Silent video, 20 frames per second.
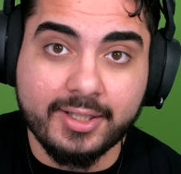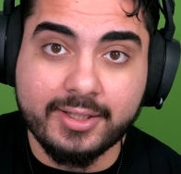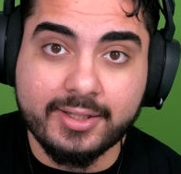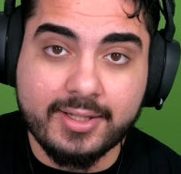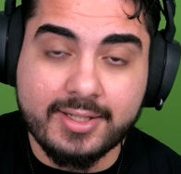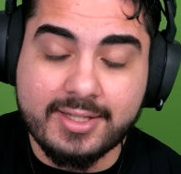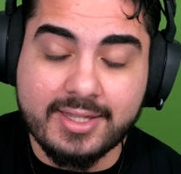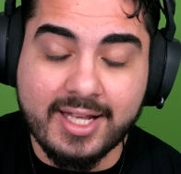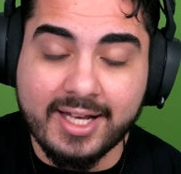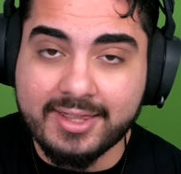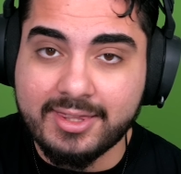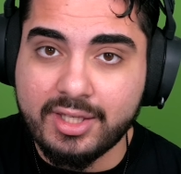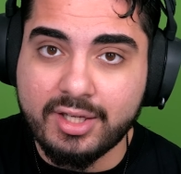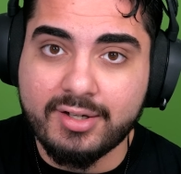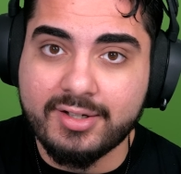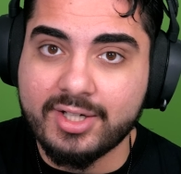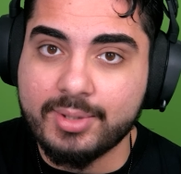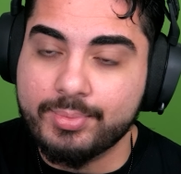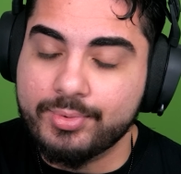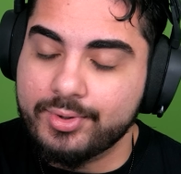it's not there
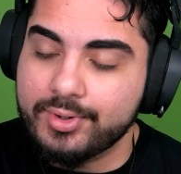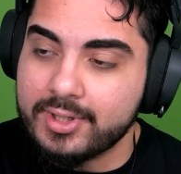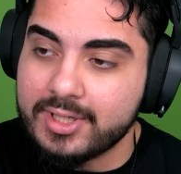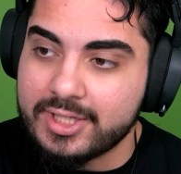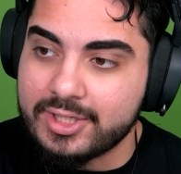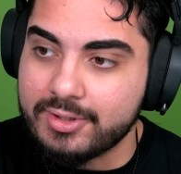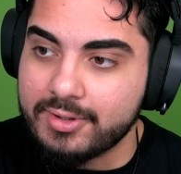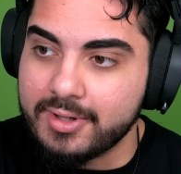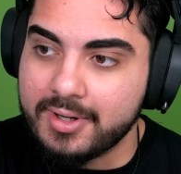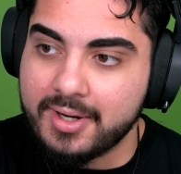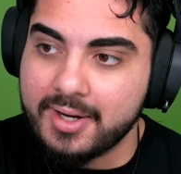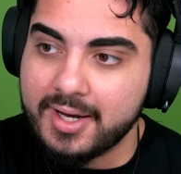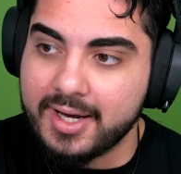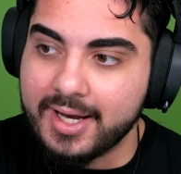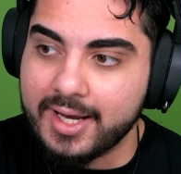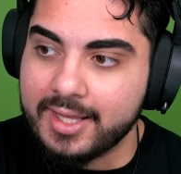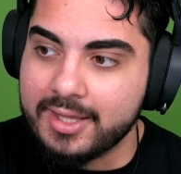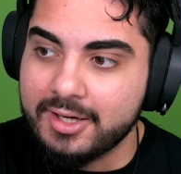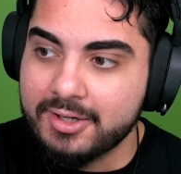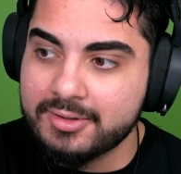anymore, so
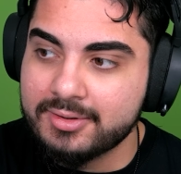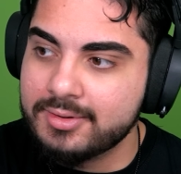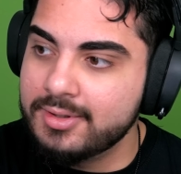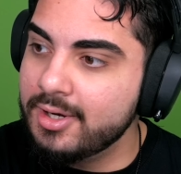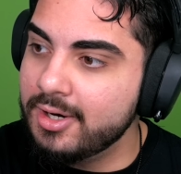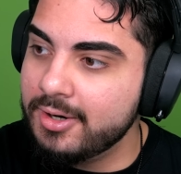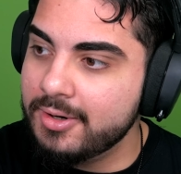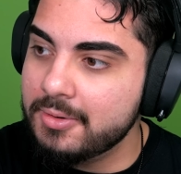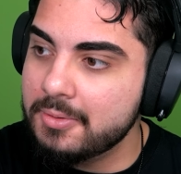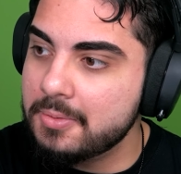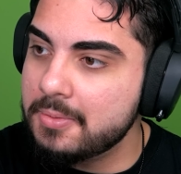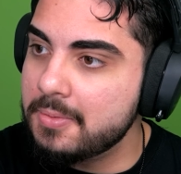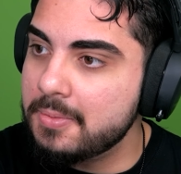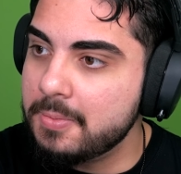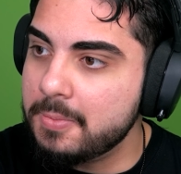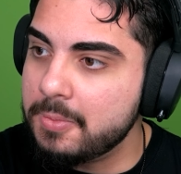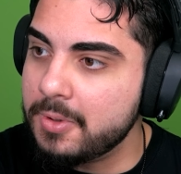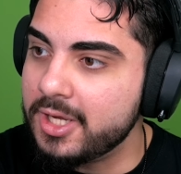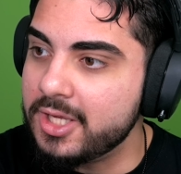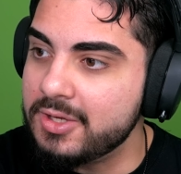I don't know
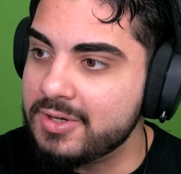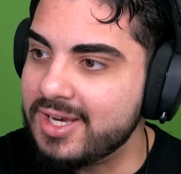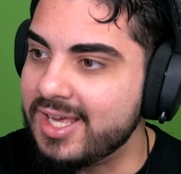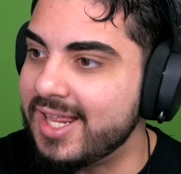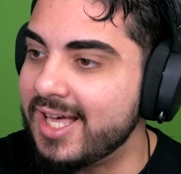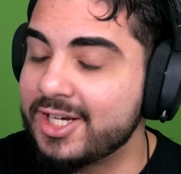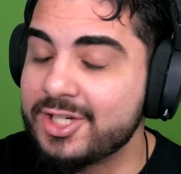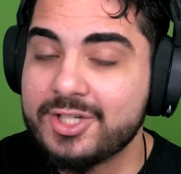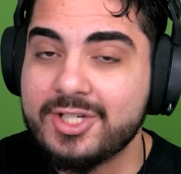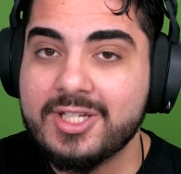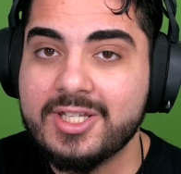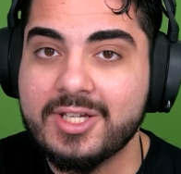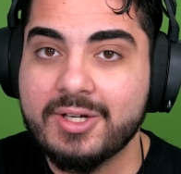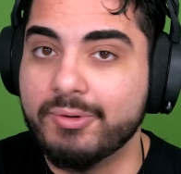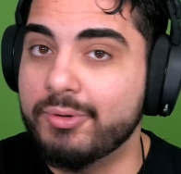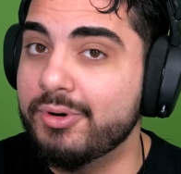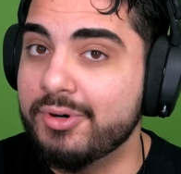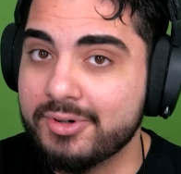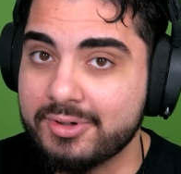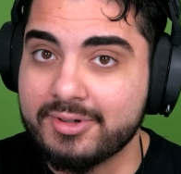where you can actually
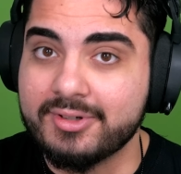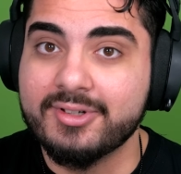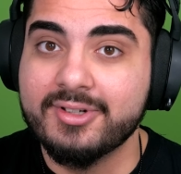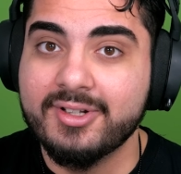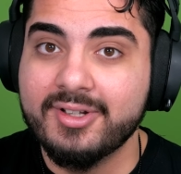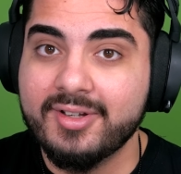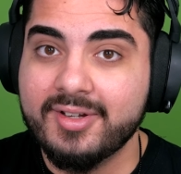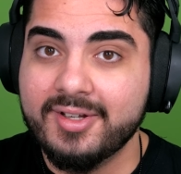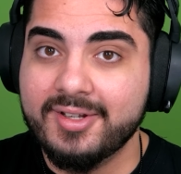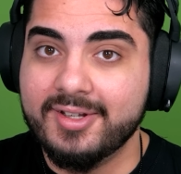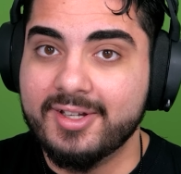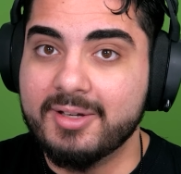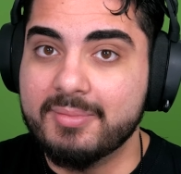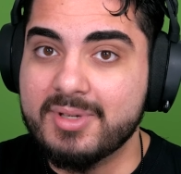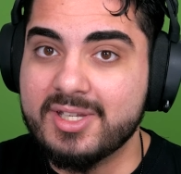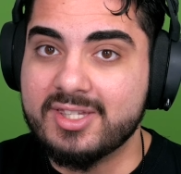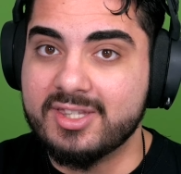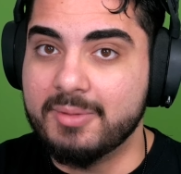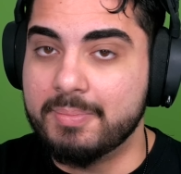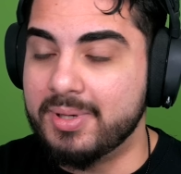order a
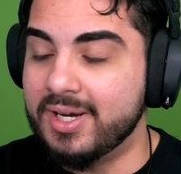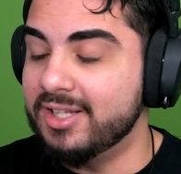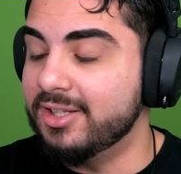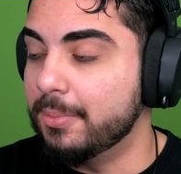Mr. Panda